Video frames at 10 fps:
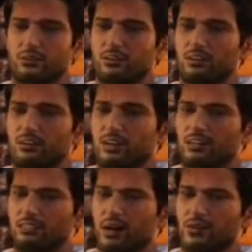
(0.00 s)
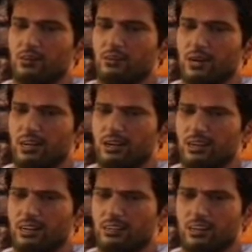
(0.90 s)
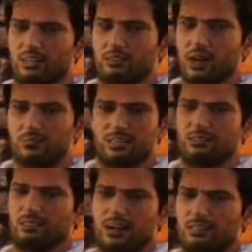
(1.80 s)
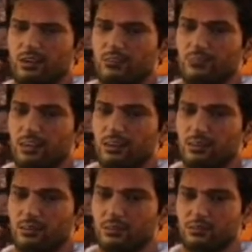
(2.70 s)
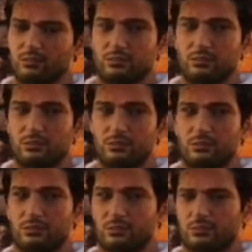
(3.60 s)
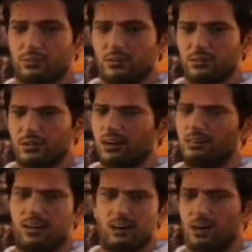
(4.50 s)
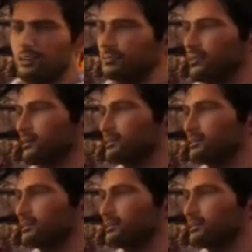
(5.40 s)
Nate. Then Lazarevic really is a nut job. He's chasing a myth. And what if he's not? Uh, Elena, come on.